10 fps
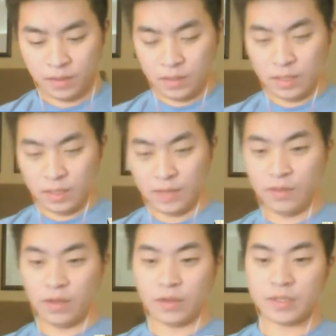even
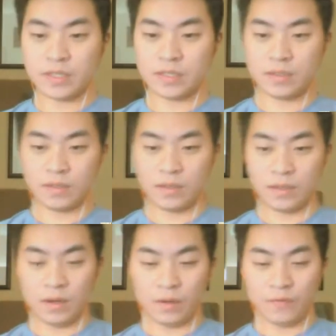though it's,
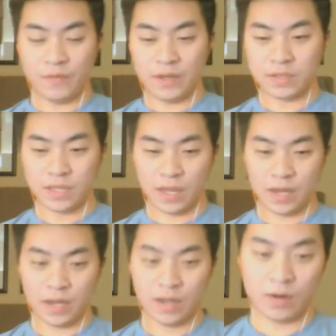figure skating or